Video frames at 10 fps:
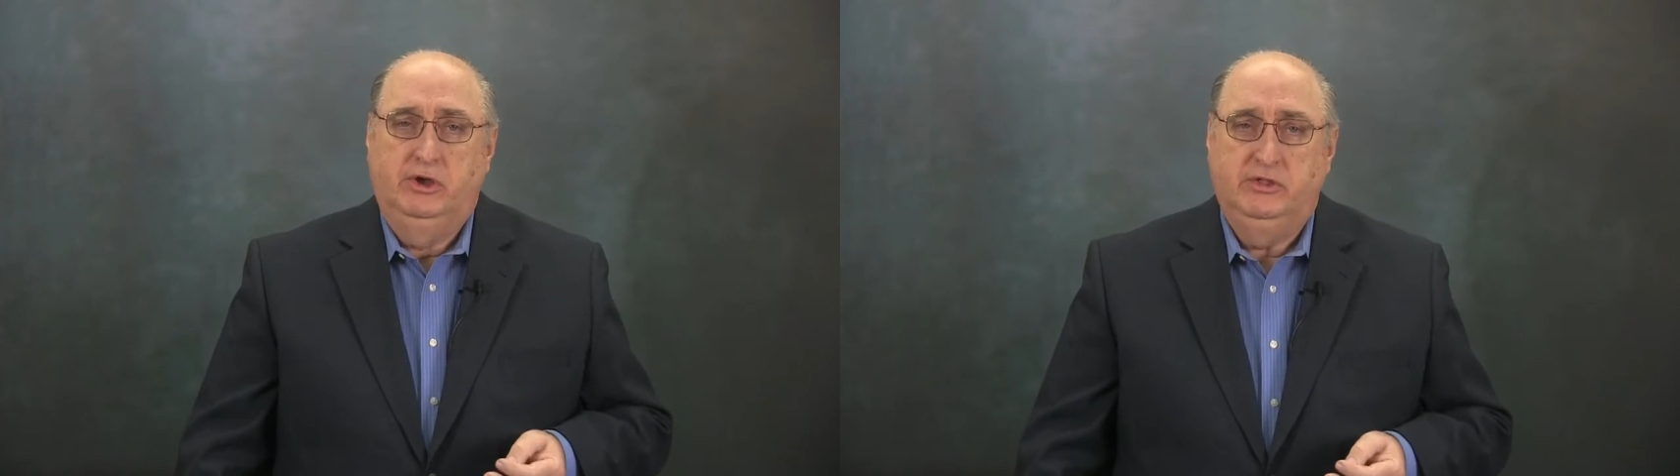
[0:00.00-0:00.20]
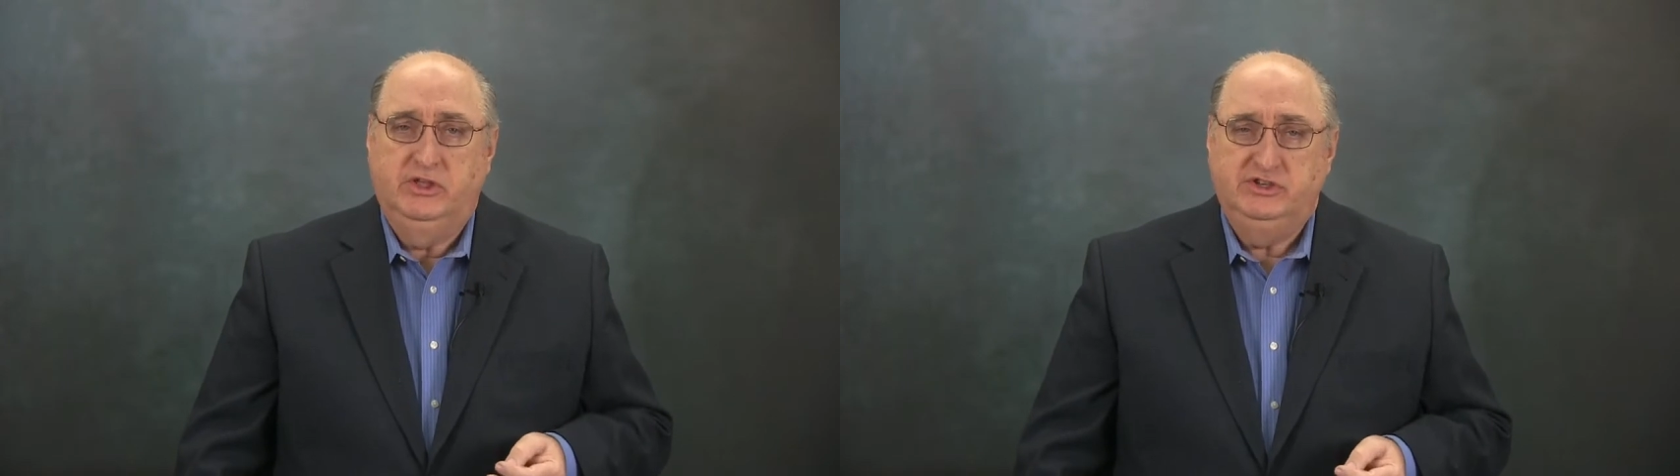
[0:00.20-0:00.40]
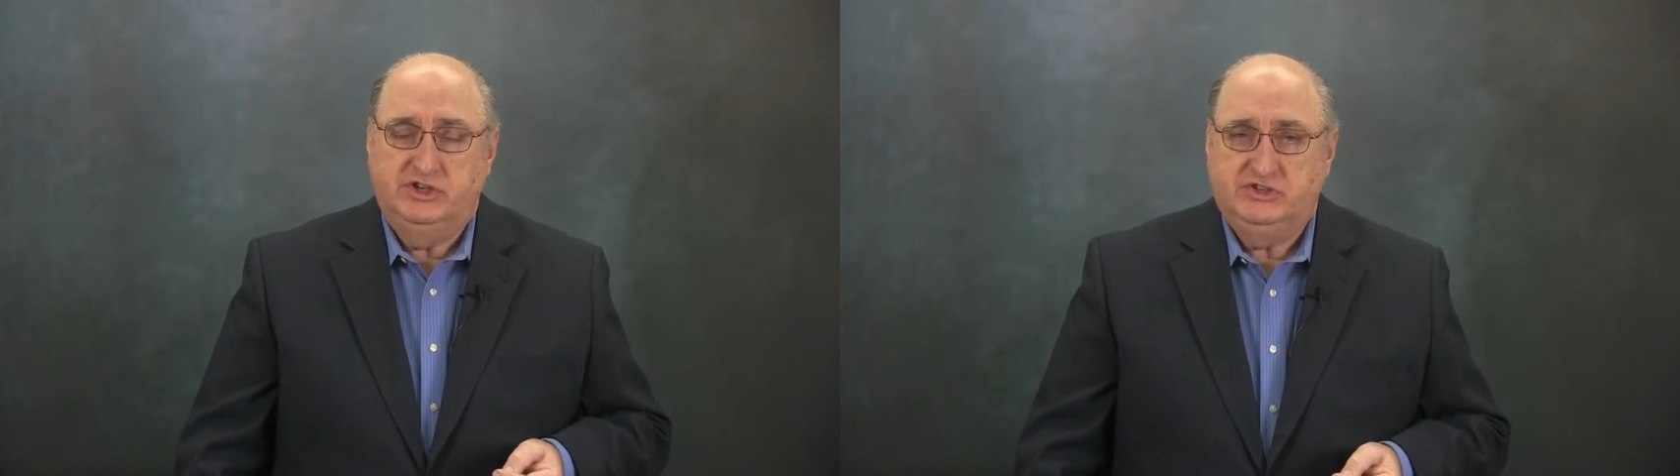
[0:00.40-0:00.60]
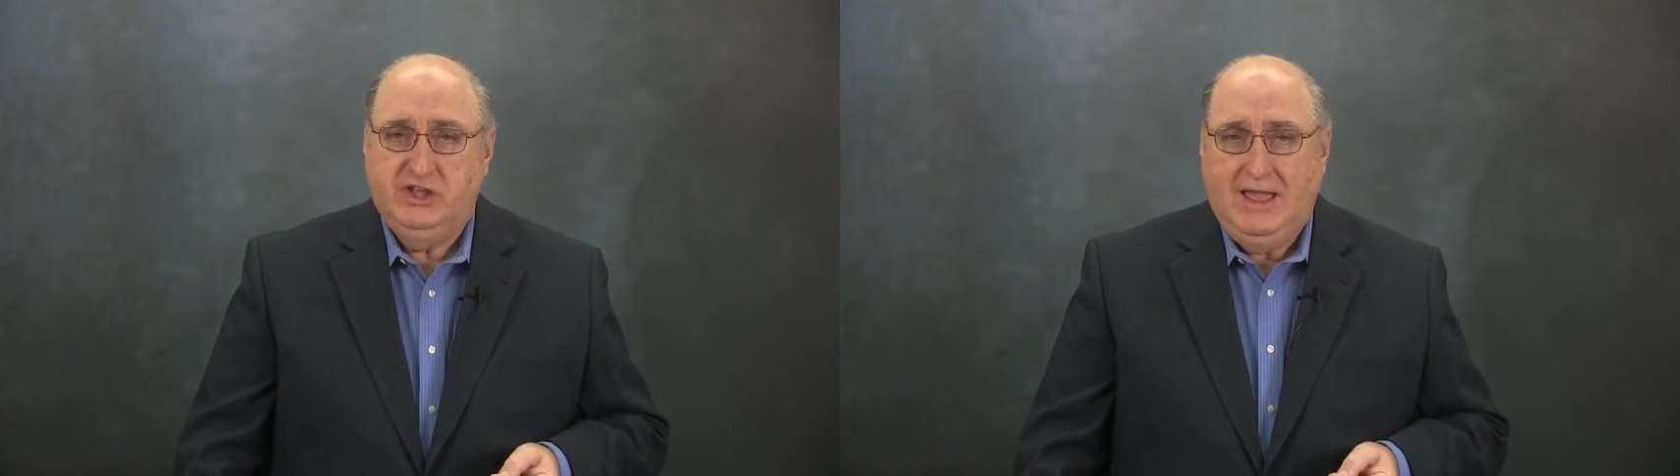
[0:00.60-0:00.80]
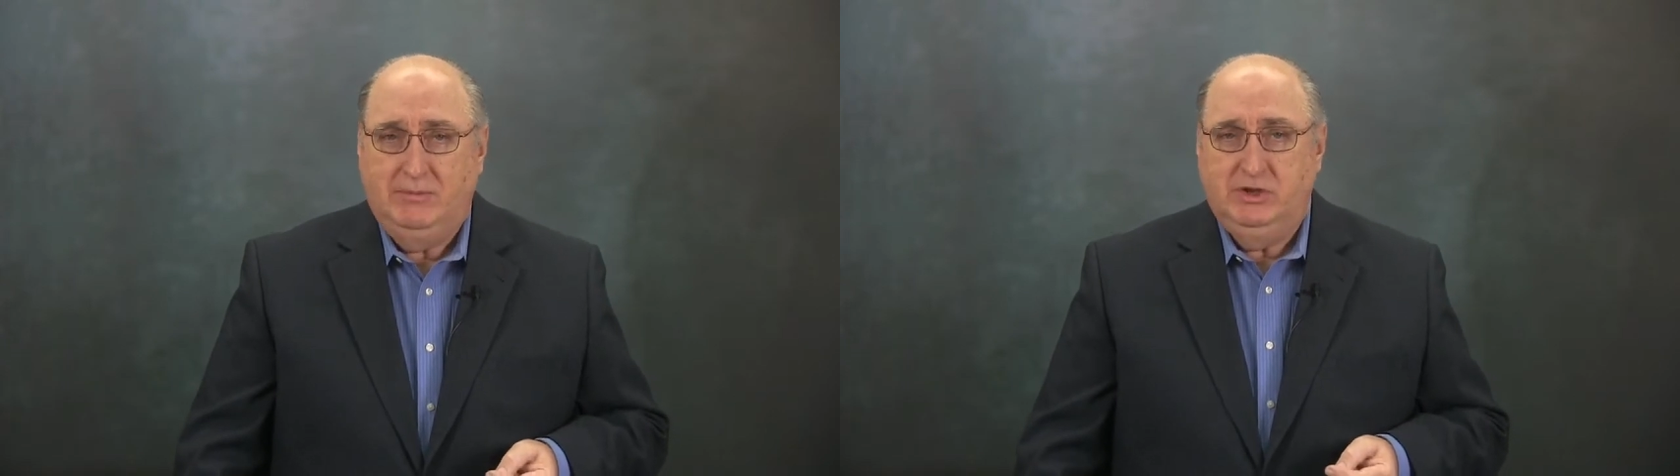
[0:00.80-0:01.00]
than just
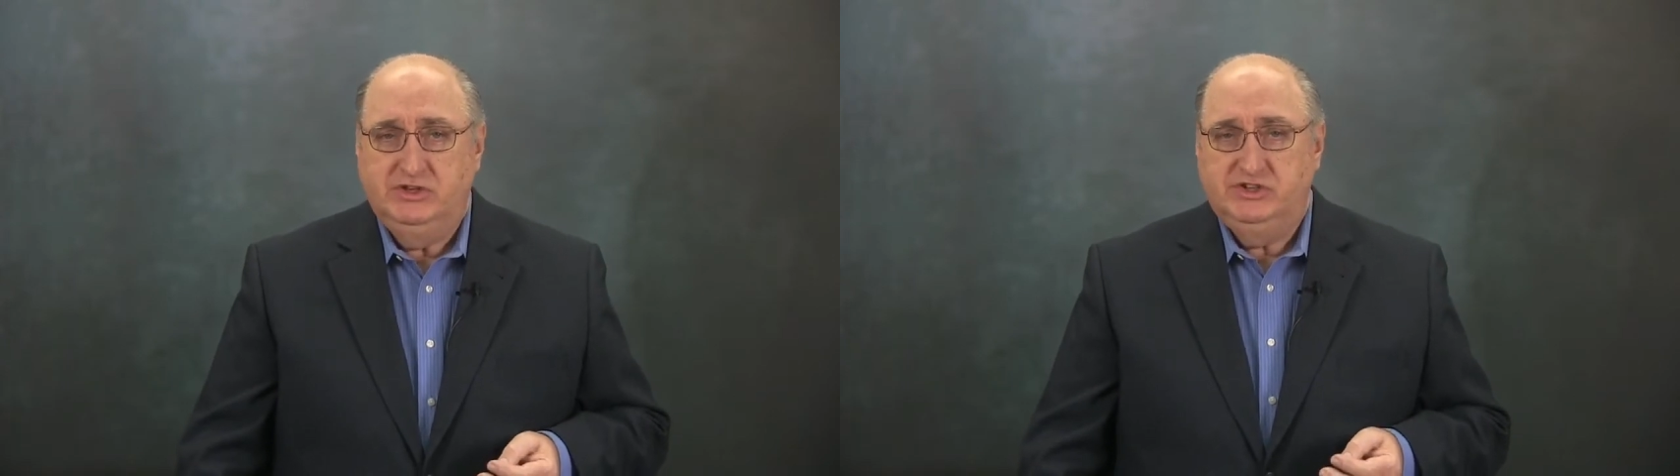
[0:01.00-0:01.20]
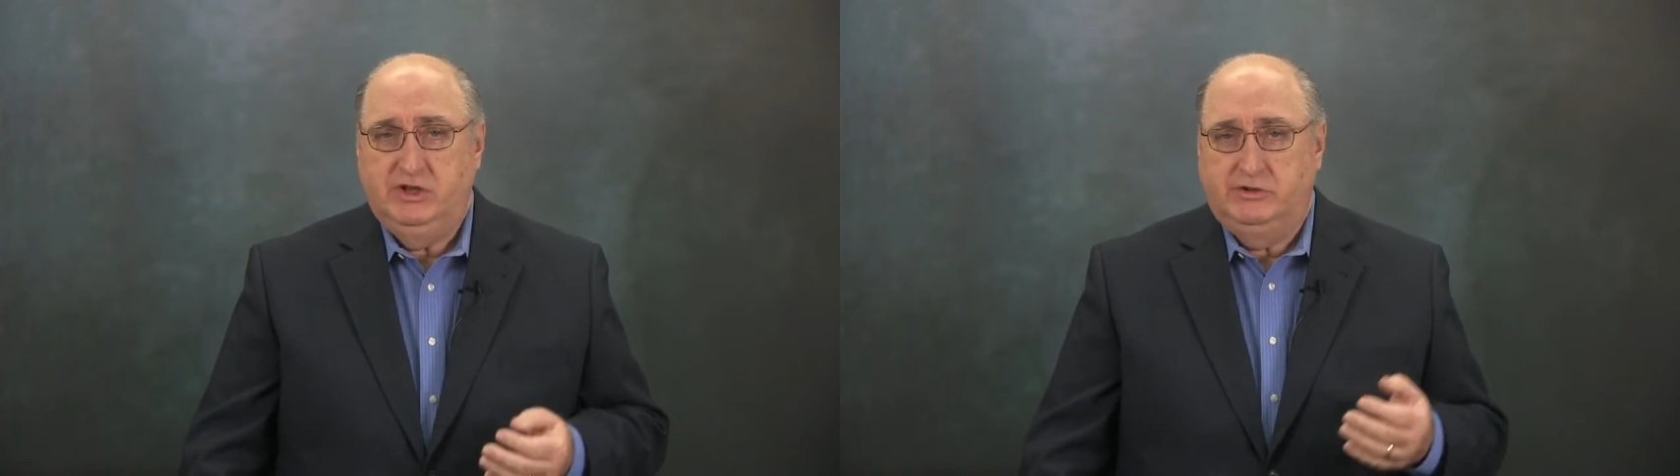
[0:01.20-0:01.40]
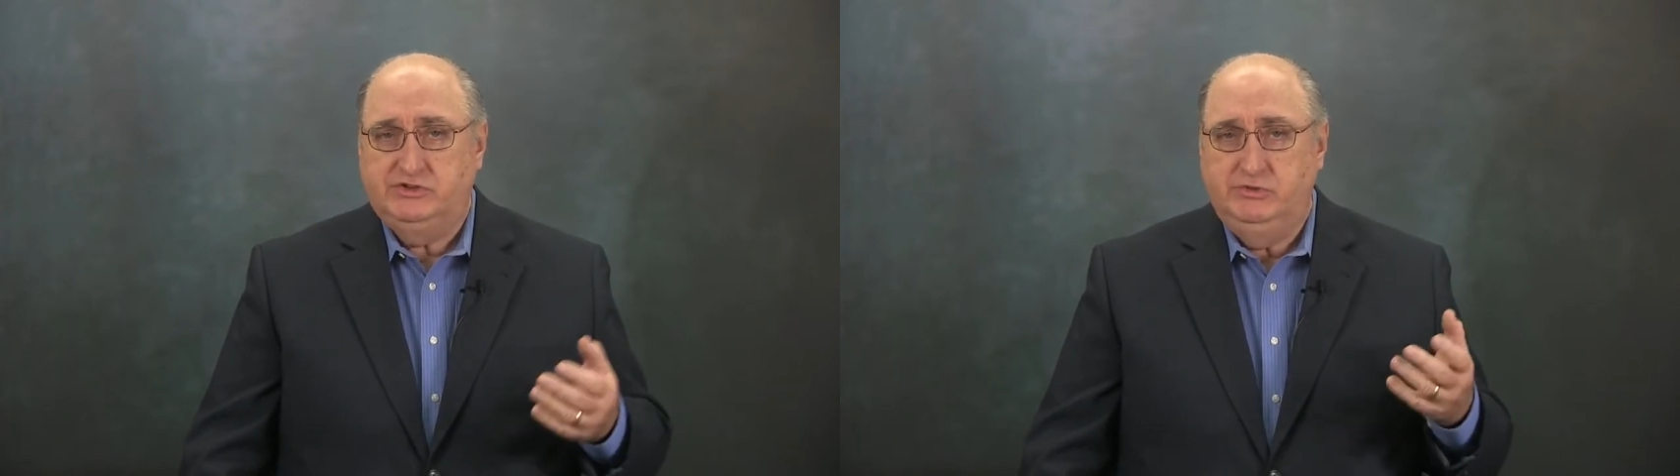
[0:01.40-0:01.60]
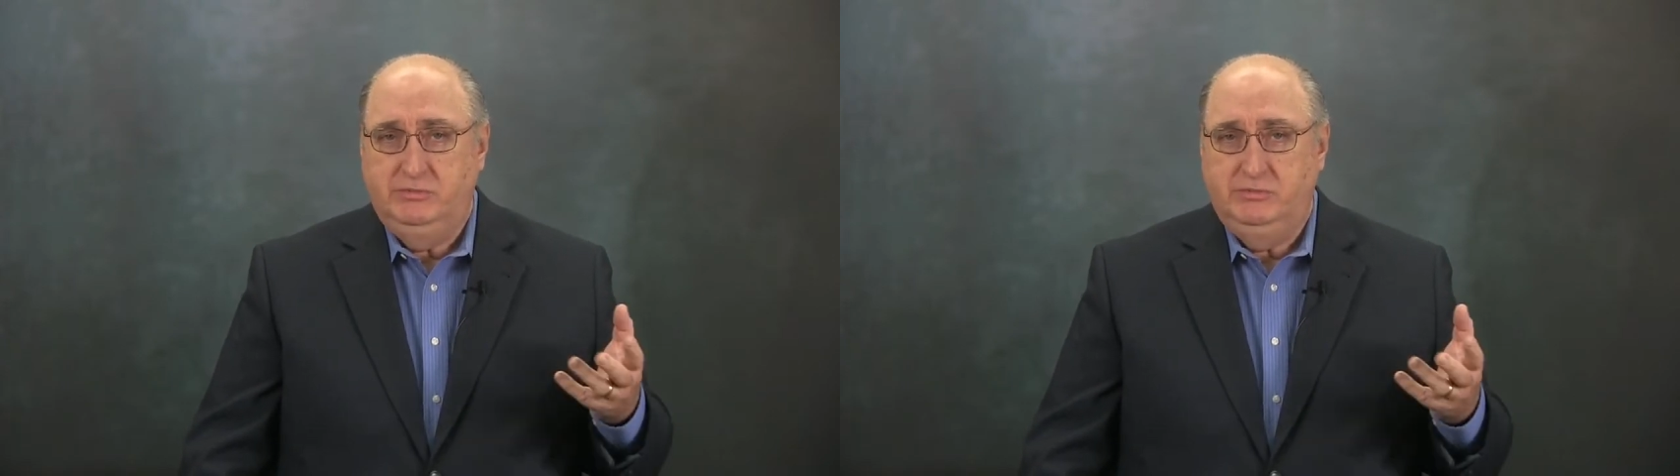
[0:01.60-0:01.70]
that because he also